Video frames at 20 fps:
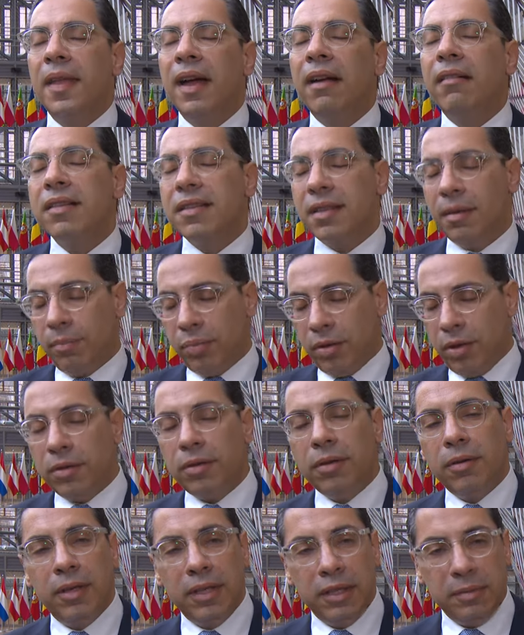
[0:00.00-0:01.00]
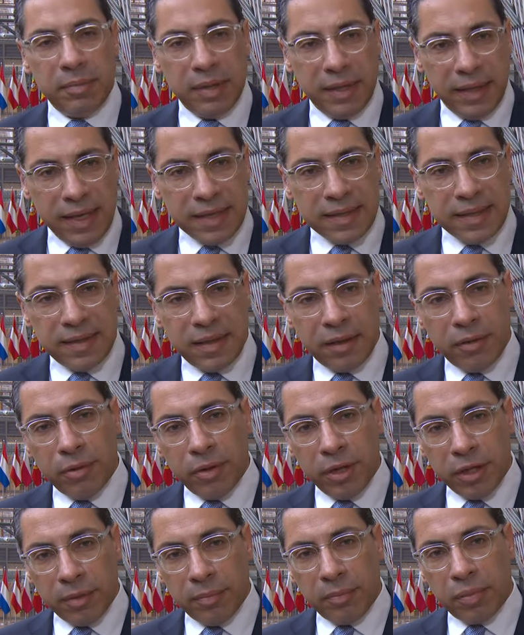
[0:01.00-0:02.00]
There is a protocol in place, a
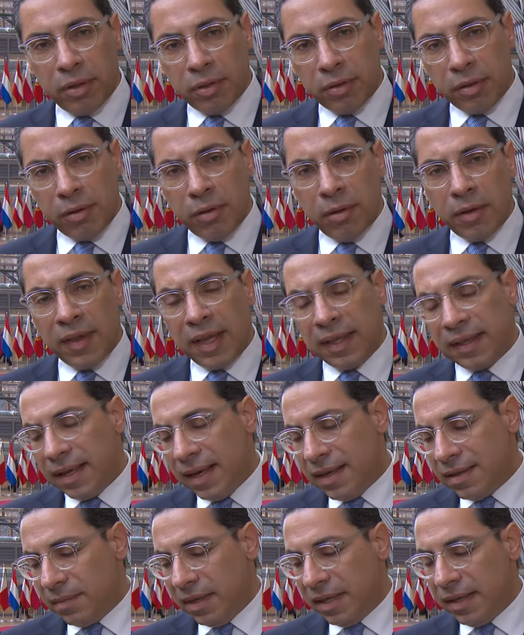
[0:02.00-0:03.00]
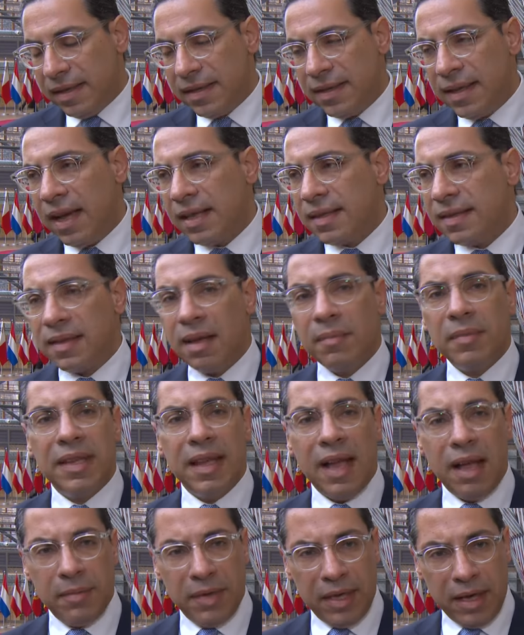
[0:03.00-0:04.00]
security protocol that has been designed some
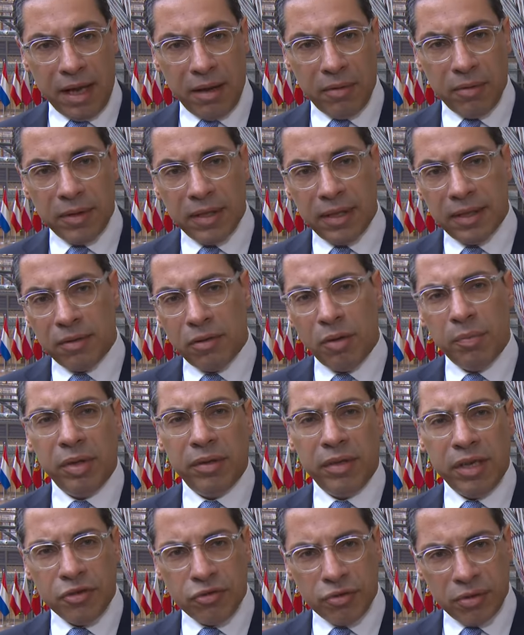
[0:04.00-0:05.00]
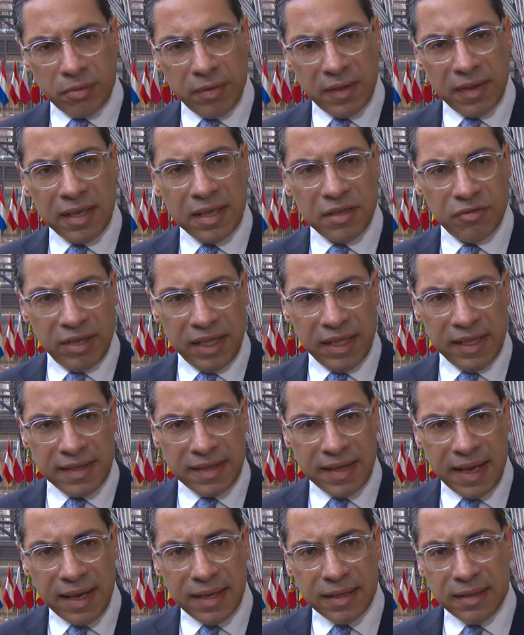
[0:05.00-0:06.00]
time now in cooperation with the Israeli
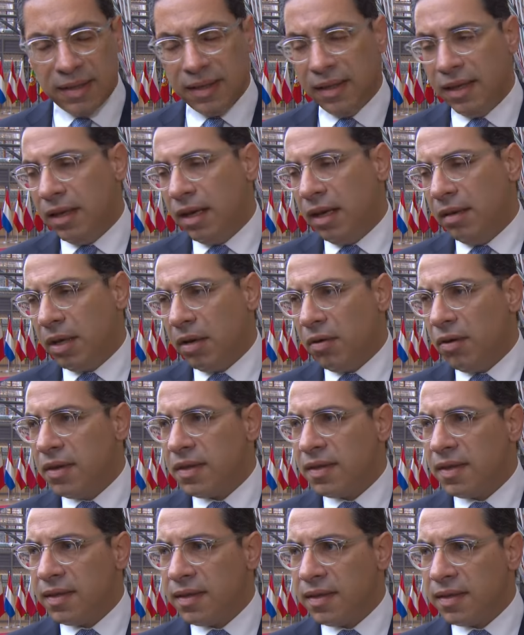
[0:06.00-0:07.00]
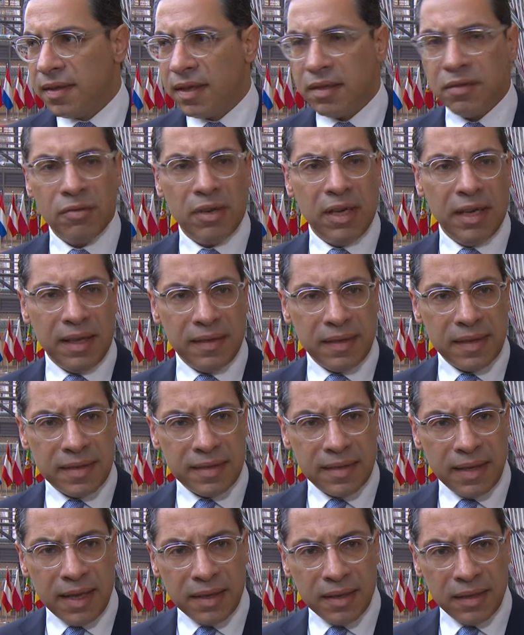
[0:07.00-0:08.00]
side, because this is, as you can
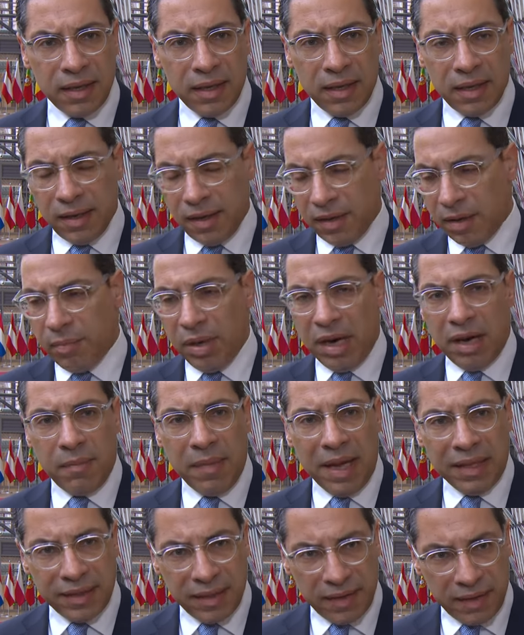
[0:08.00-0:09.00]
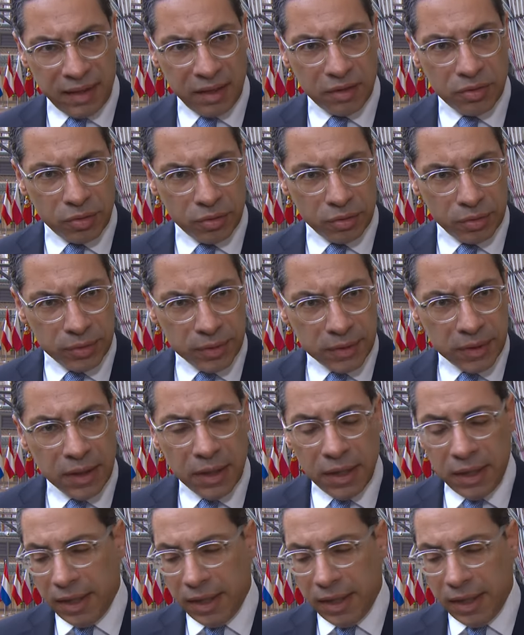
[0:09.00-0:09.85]
understand, the pragmatic thing to do.